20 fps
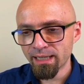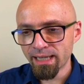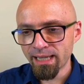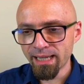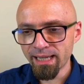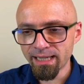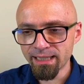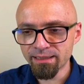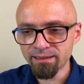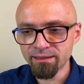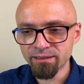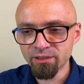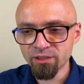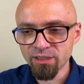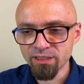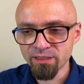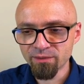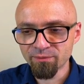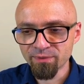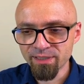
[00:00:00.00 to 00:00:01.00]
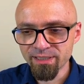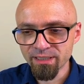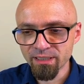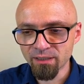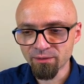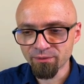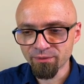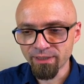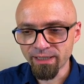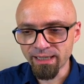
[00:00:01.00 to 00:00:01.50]
and justify
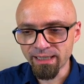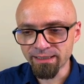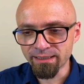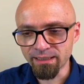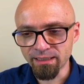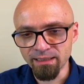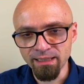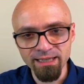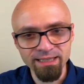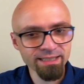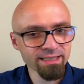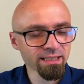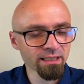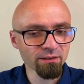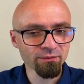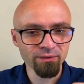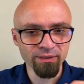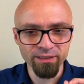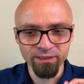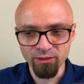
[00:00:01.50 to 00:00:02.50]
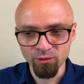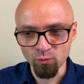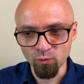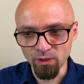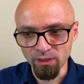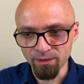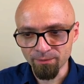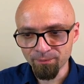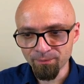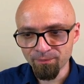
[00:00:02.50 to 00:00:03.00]
self and align self as
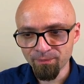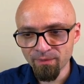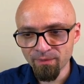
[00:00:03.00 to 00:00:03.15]
well.